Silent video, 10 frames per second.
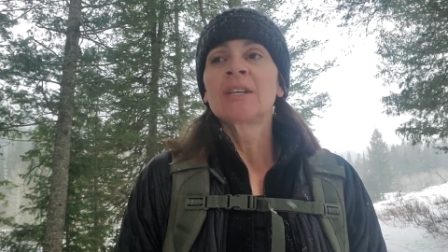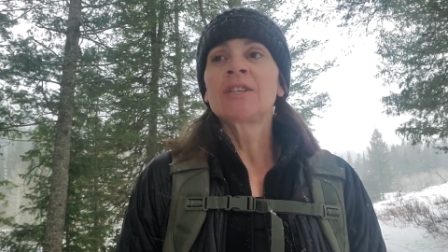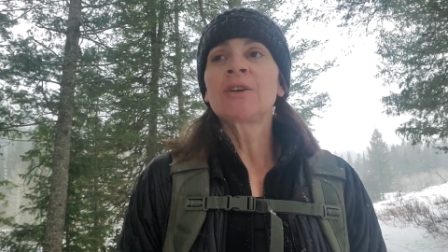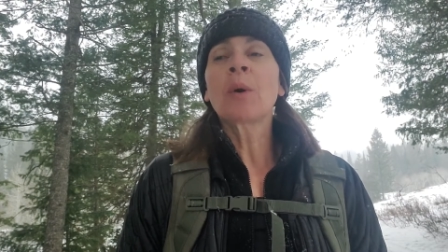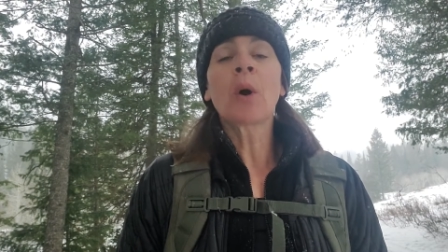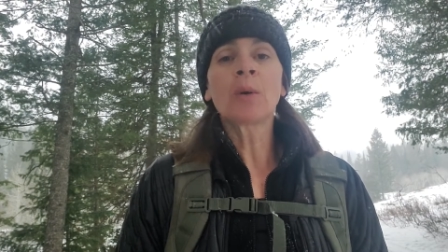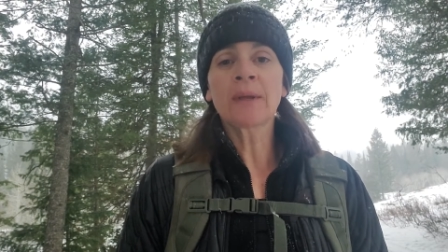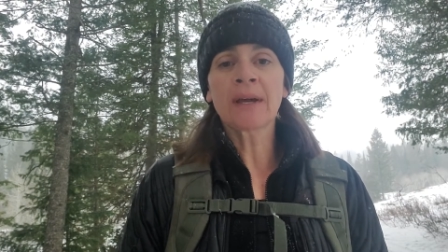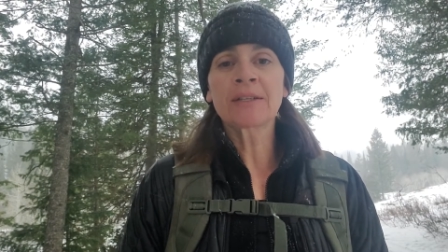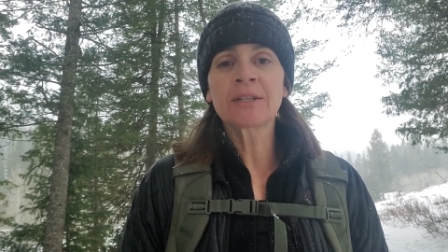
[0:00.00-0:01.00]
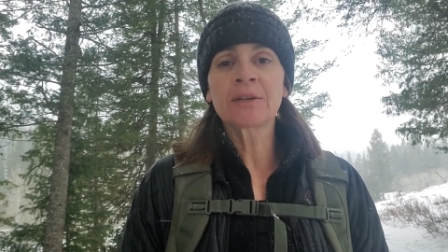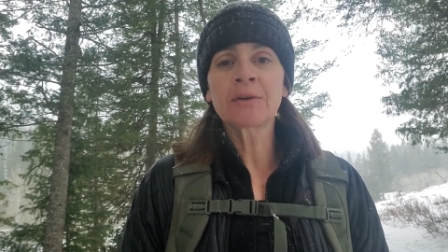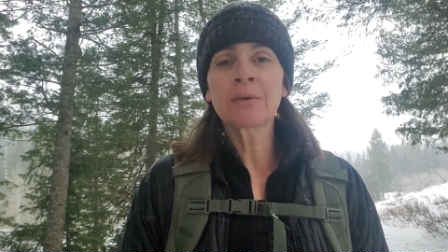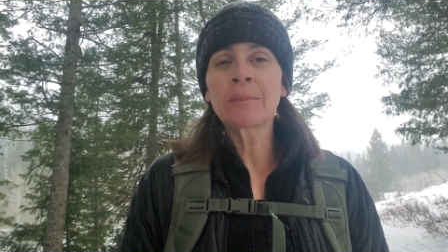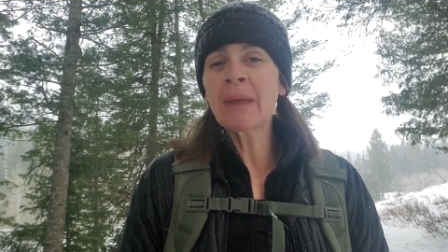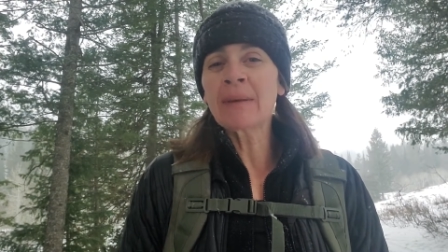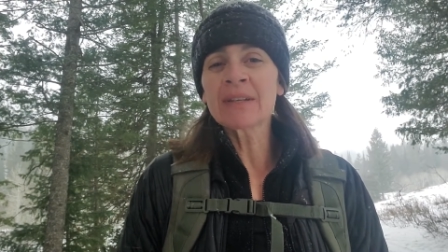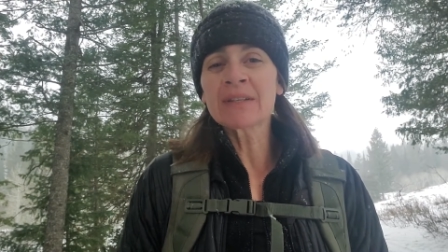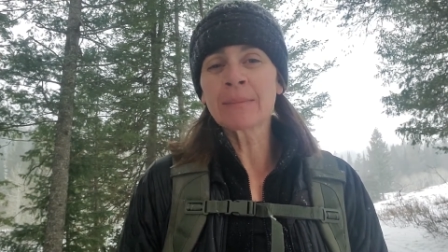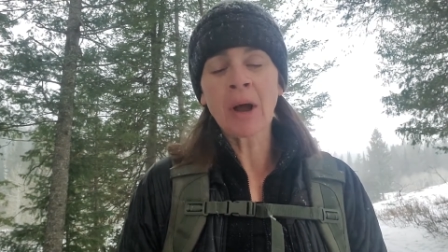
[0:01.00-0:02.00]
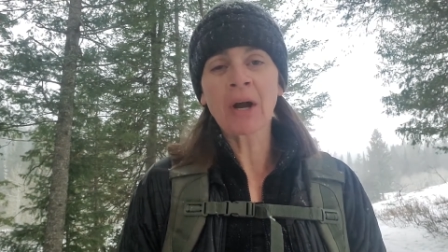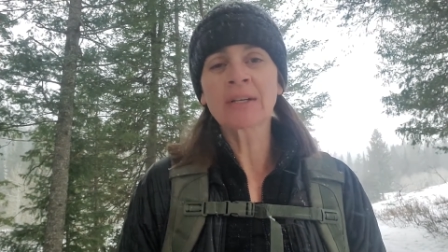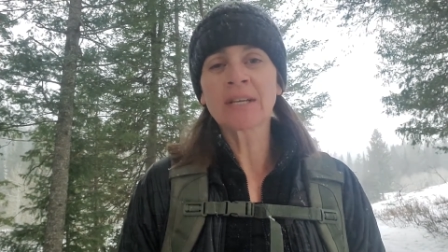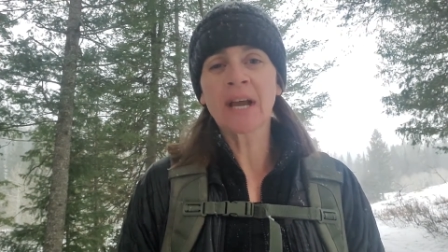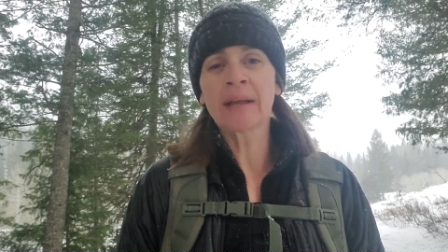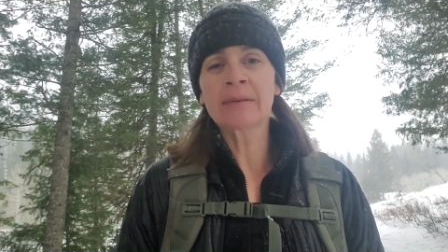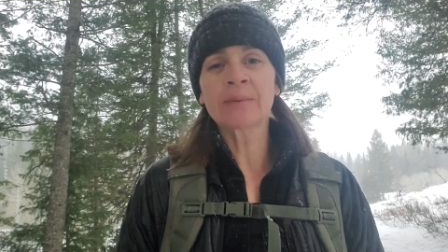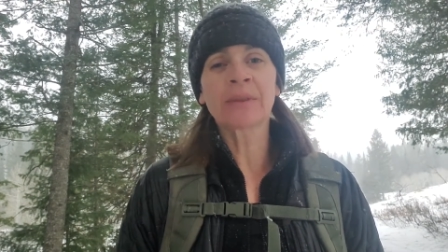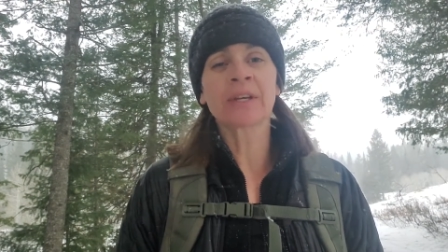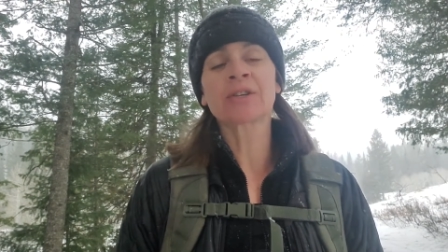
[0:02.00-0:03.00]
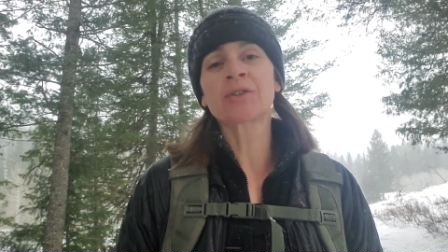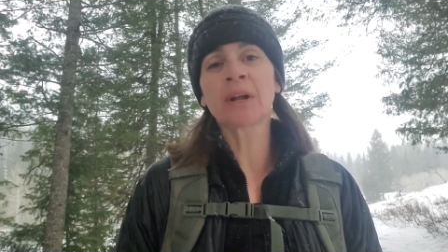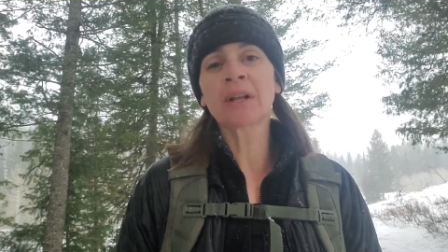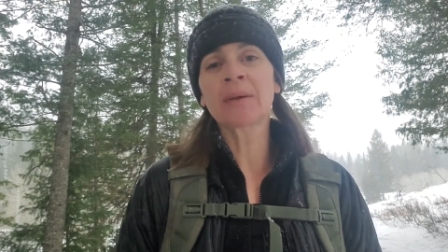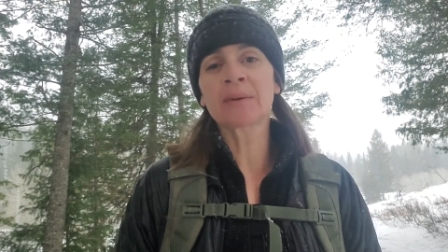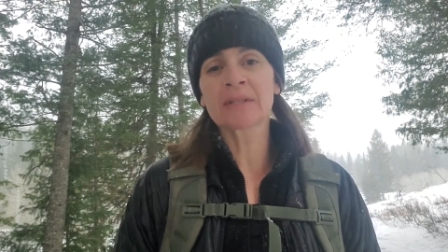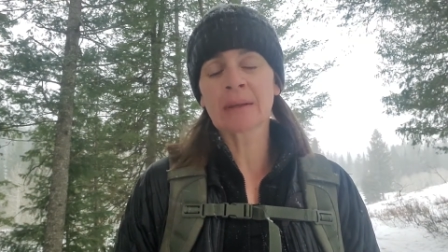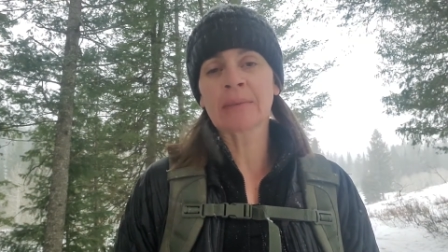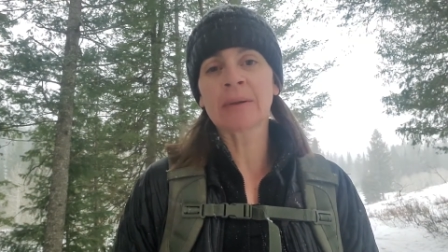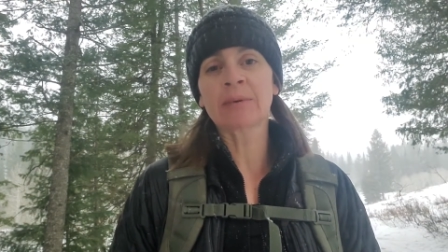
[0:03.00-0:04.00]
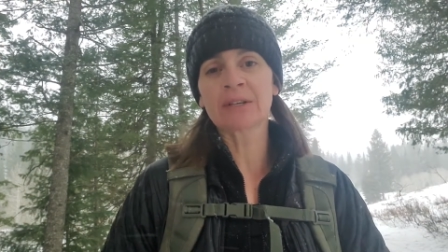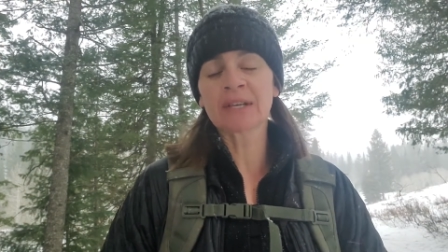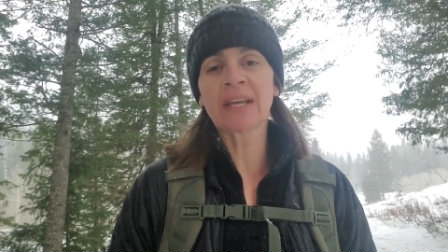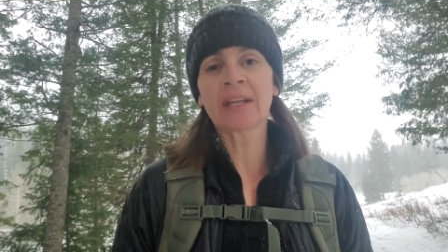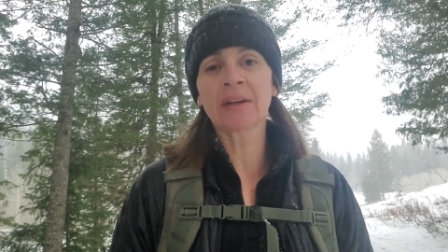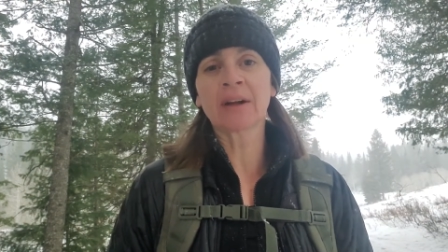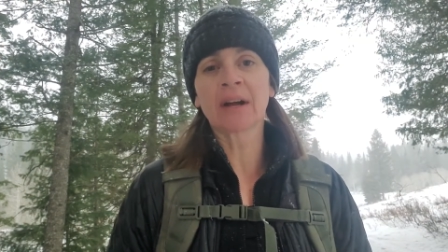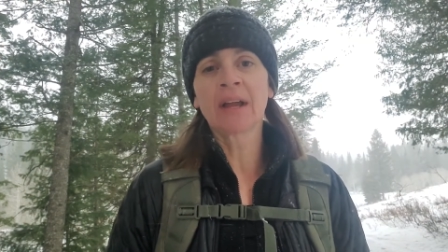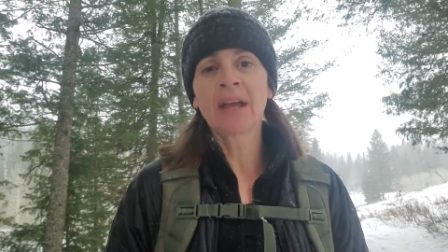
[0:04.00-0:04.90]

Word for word: to hold on to, maybe in some hard times when they're struggling with something particular.